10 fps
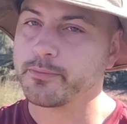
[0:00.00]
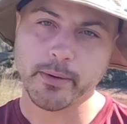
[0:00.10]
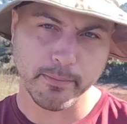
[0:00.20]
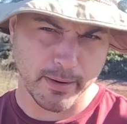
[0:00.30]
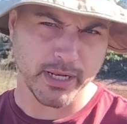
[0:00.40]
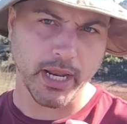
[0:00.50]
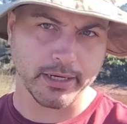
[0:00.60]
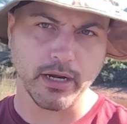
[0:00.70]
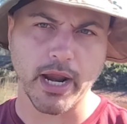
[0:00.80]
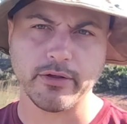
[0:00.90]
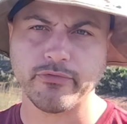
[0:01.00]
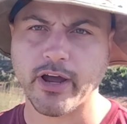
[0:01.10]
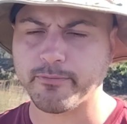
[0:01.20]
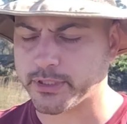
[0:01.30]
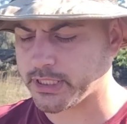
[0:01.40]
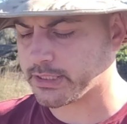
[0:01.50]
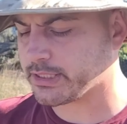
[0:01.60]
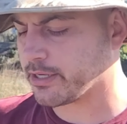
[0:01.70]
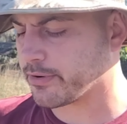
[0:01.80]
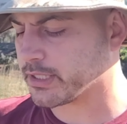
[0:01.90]
Maybe like 95%
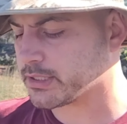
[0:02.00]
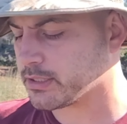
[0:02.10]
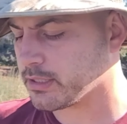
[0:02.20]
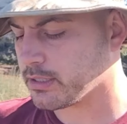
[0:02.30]
serious.